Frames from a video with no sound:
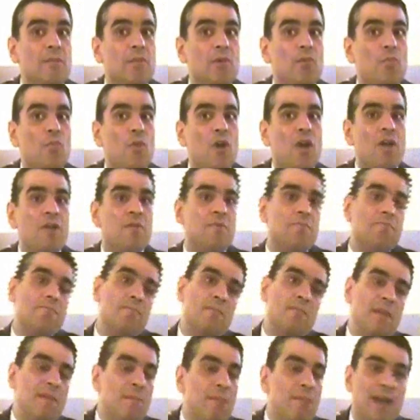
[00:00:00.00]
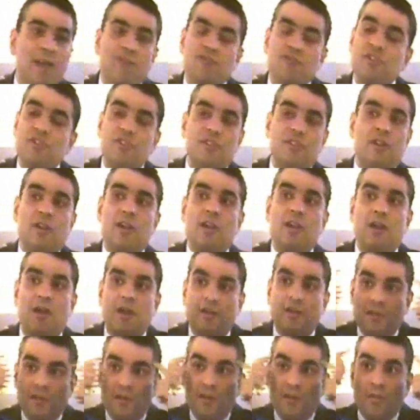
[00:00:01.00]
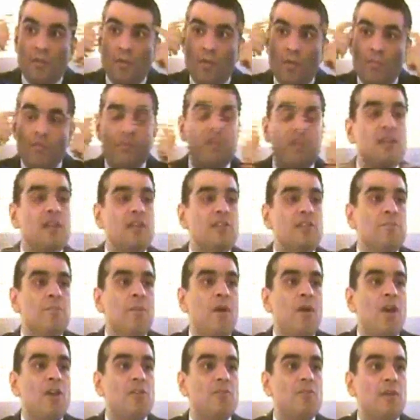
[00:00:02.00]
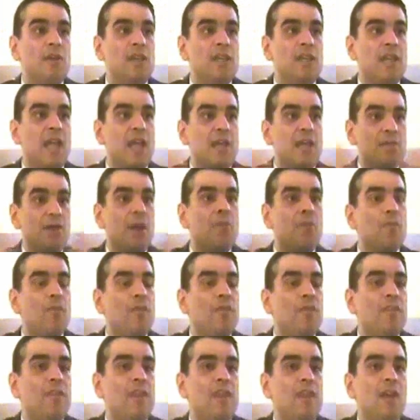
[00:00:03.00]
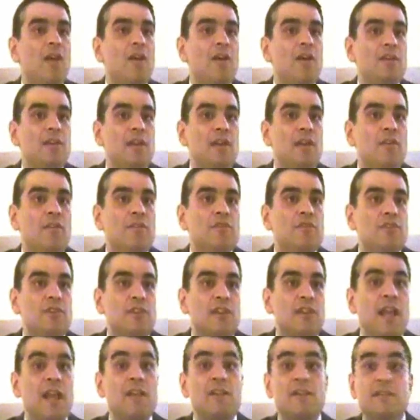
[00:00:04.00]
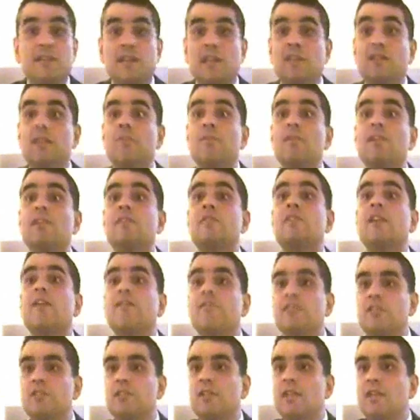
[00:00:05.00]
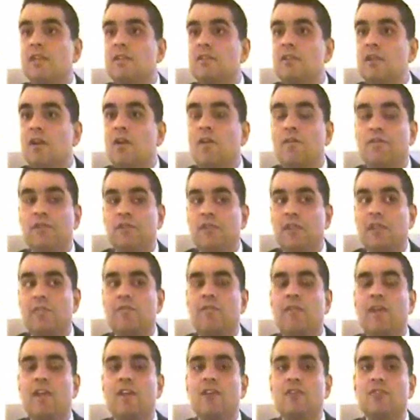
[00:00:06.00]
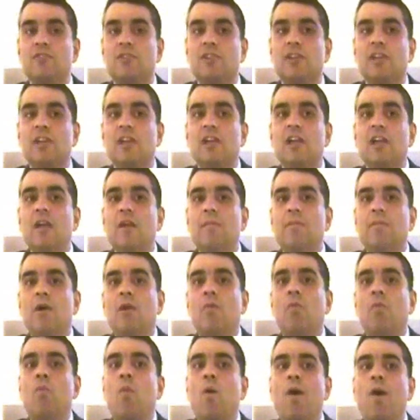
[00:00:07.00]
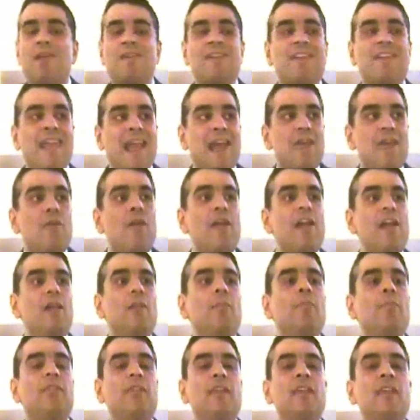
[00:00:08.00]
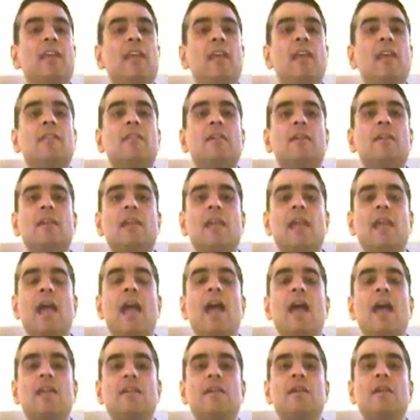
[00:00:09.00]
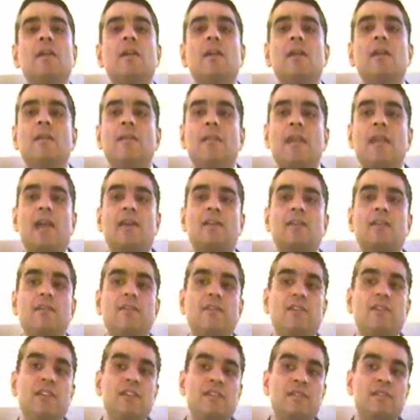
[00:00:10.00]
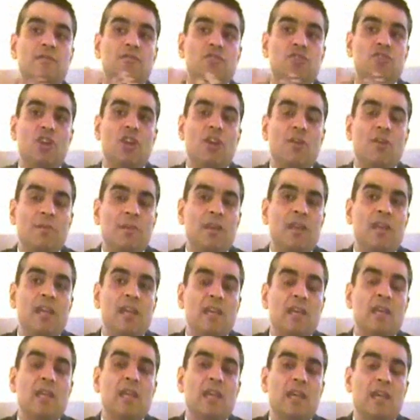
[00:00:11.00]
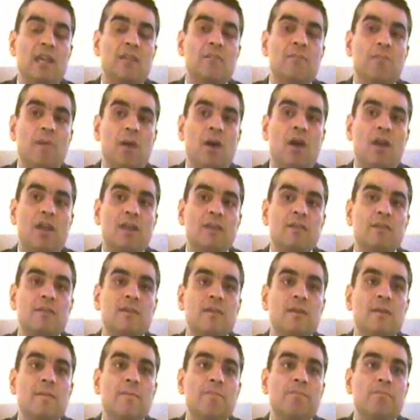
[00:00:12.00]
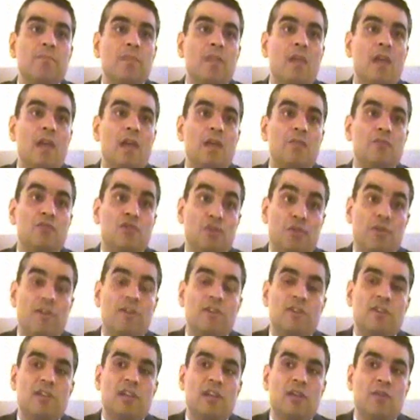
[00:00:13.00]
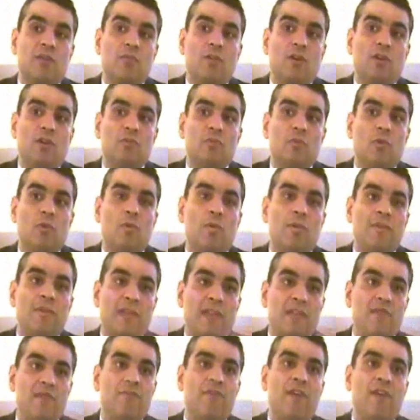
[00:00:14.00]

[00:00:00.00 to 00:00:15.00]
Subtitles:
But one imagines, and I don't know what was in his mind when he came up with the idea of zonality in the mid-70s after the invasion, but one cannot help thinking that he had the activities of Germany in mind during the Second World War when they